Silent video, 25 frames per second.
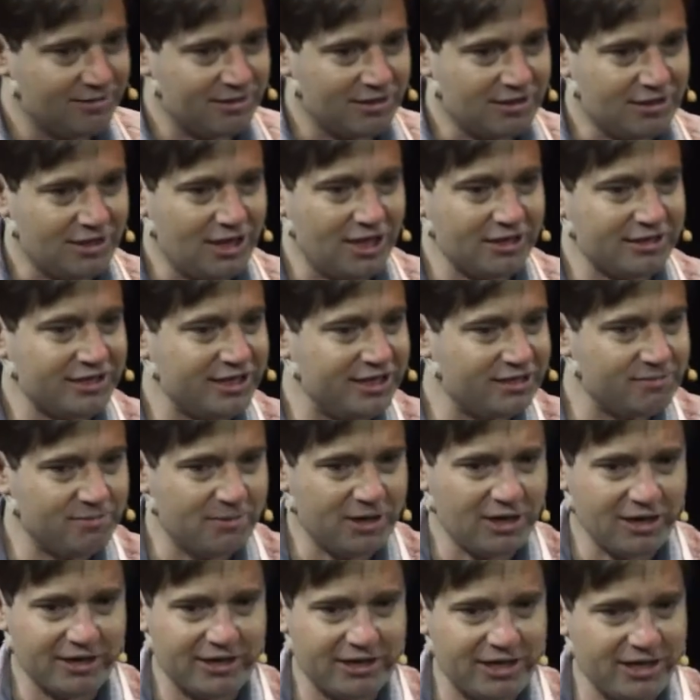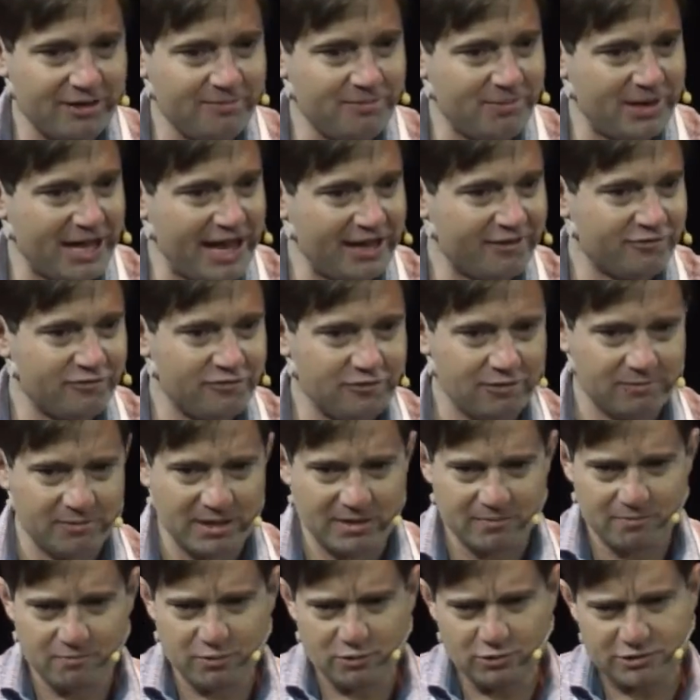content marketing platform
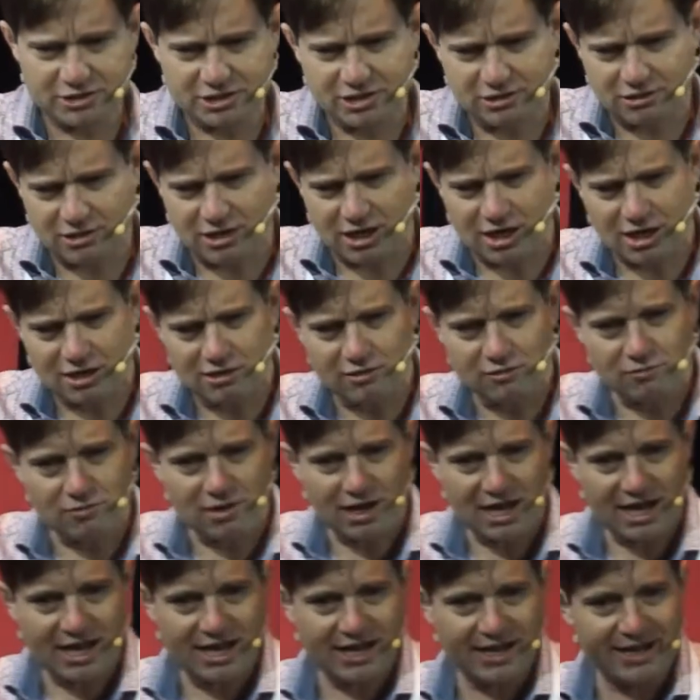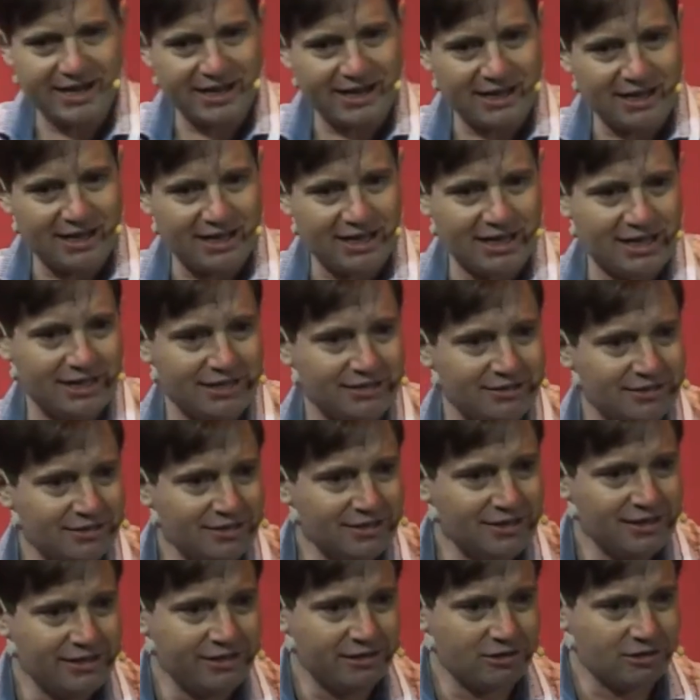that boosts your ROI on
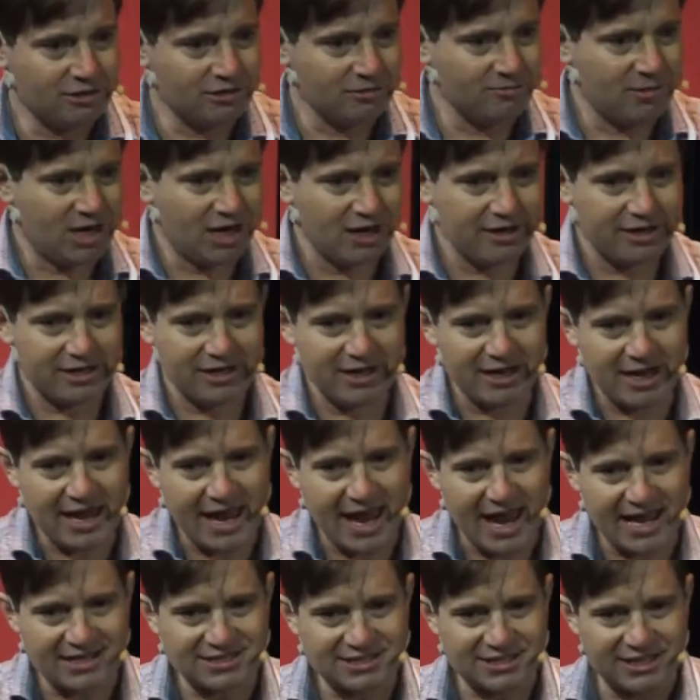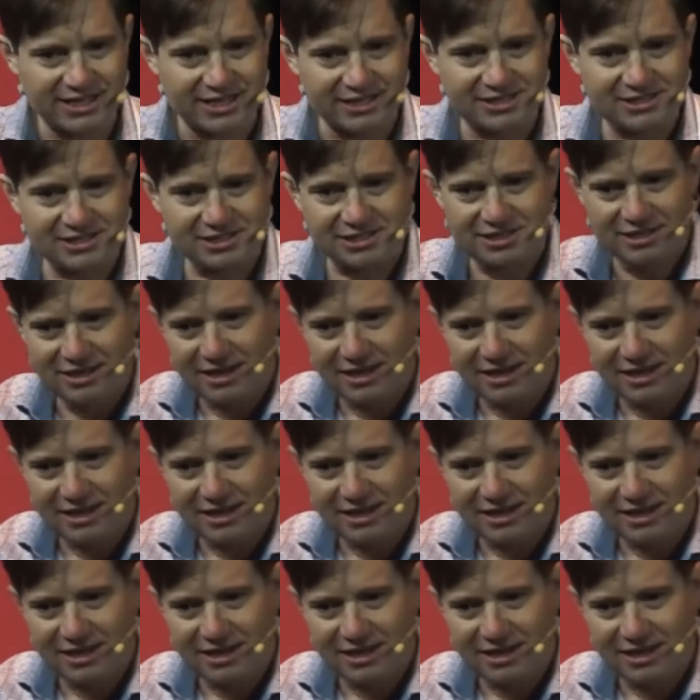your marketing assets